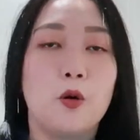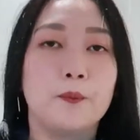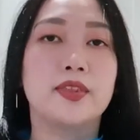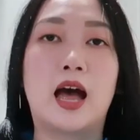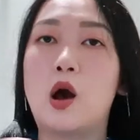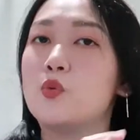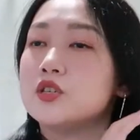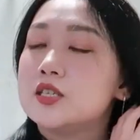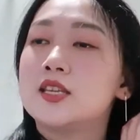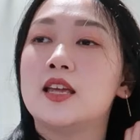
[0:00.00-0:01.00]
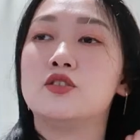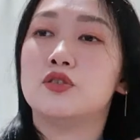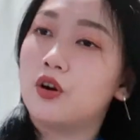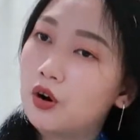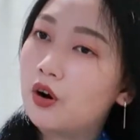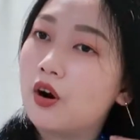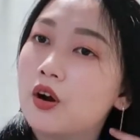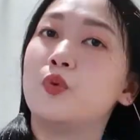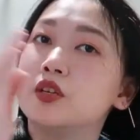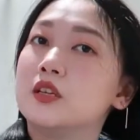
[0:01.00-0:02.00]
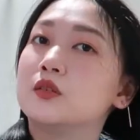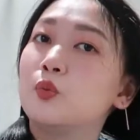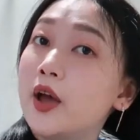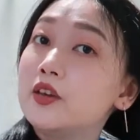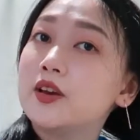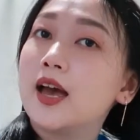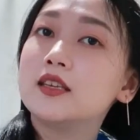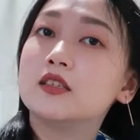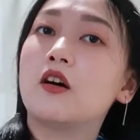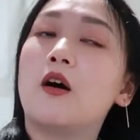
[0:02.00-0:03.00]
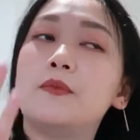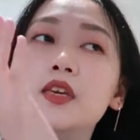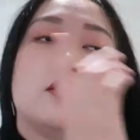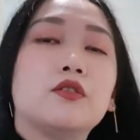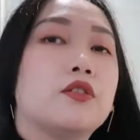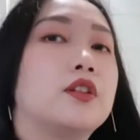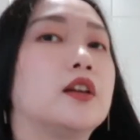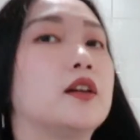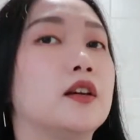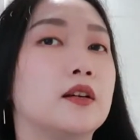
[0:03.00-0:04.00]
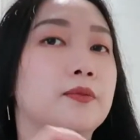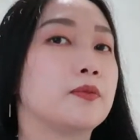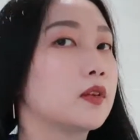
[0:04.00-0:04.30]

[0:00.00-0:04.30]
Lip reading: hometown, which is at Johor, which is why you guys saw me, you know, the